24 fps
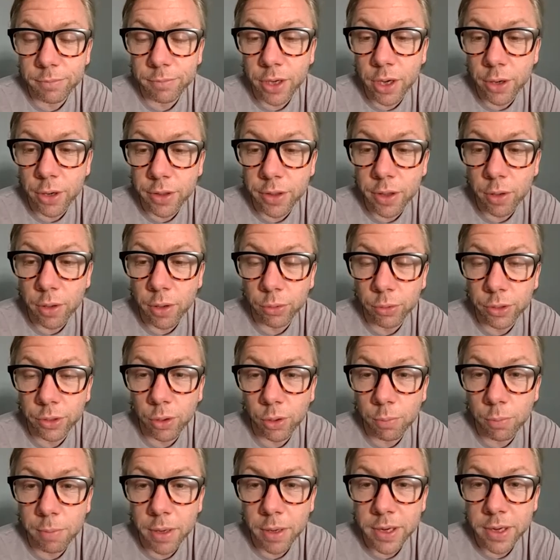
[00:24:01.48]
your
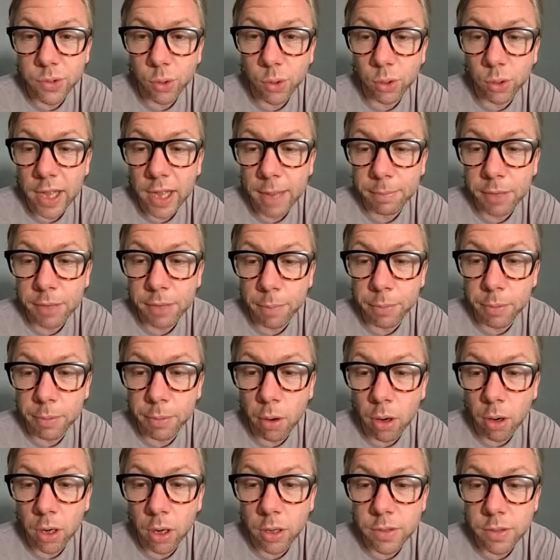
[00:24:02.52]
old buddy's old laptop you
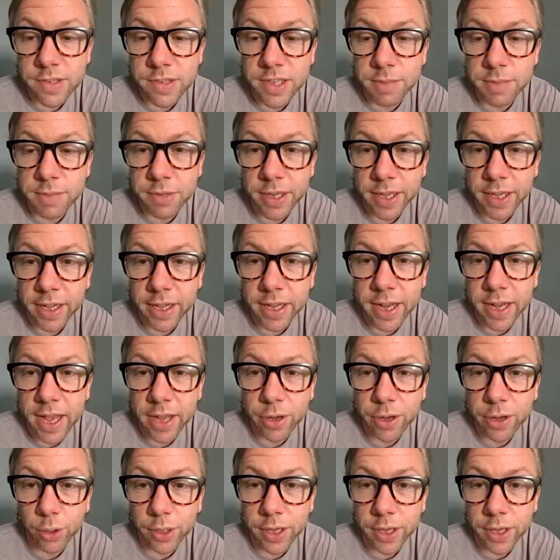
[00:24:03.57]
borrowed seems like it could
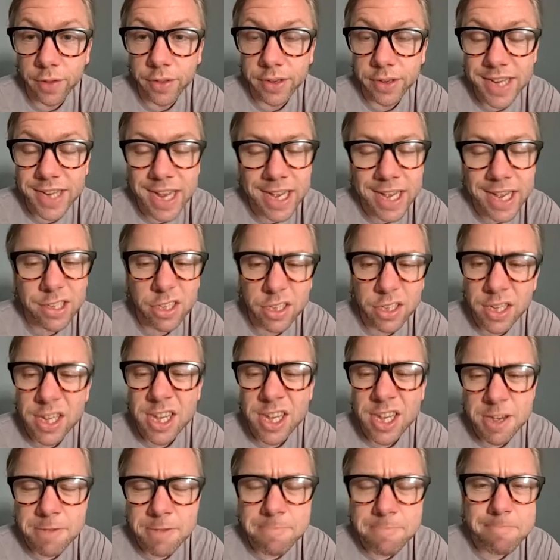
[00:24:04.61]
handle it on the test,
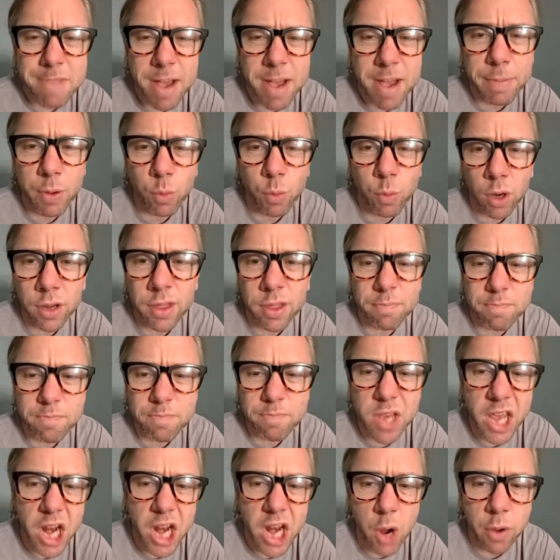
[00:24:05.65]
it might be worth
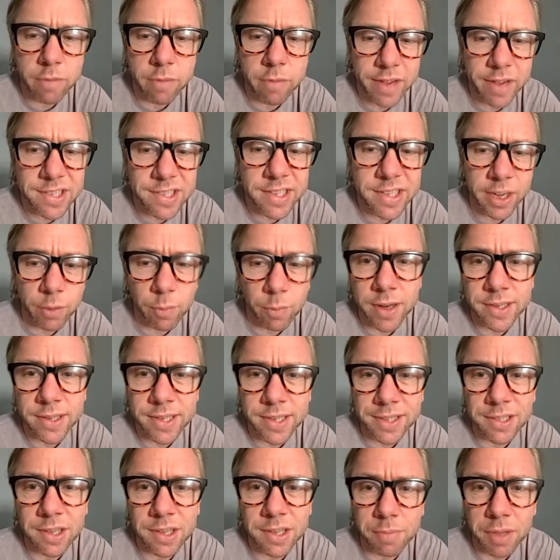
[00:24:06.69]
investing in
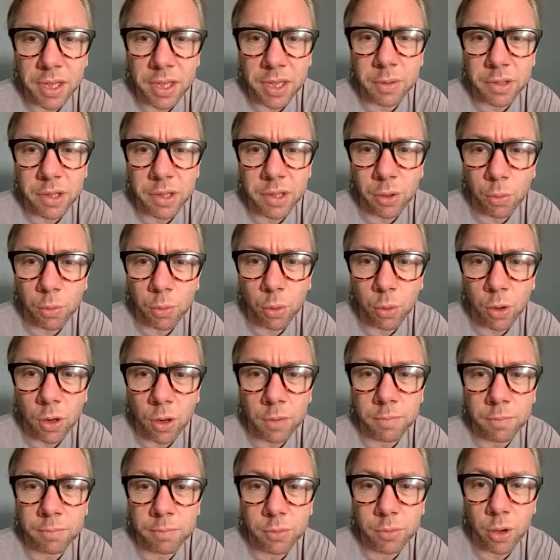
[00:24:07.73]
renting something with a little
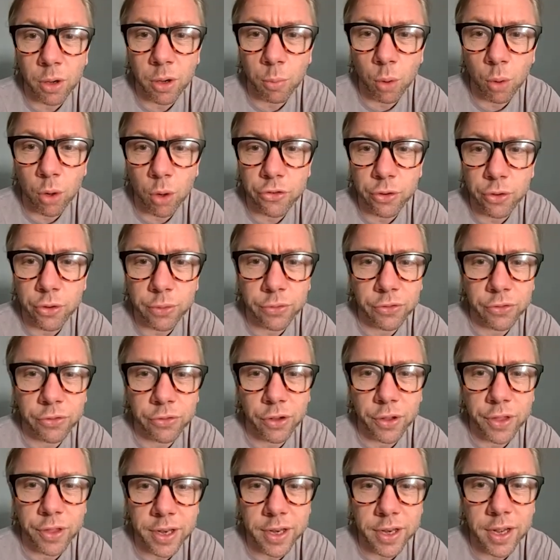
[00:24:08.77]
more juice so
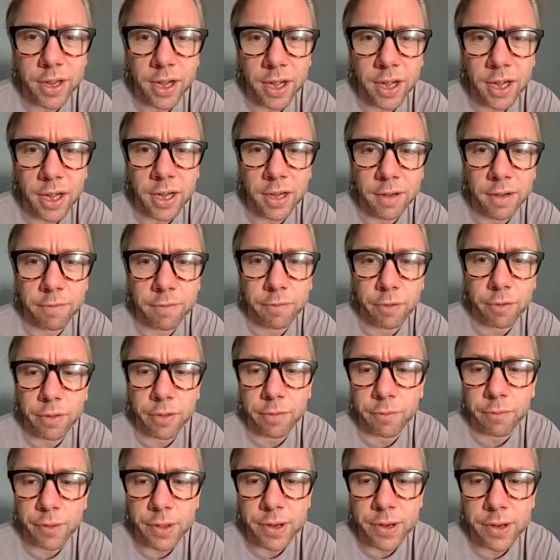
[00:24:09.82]
that
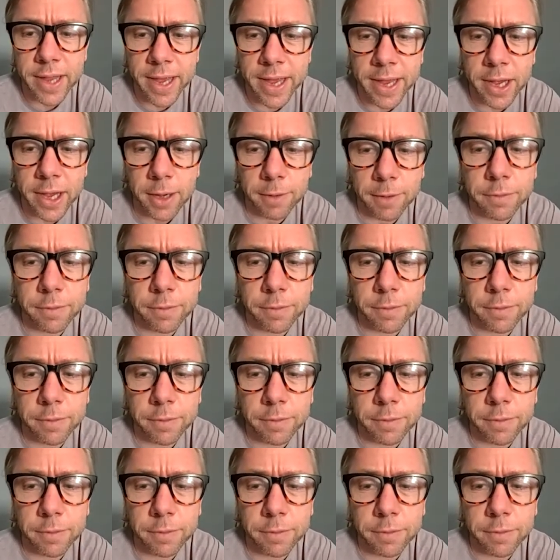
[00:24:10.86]
for the day of.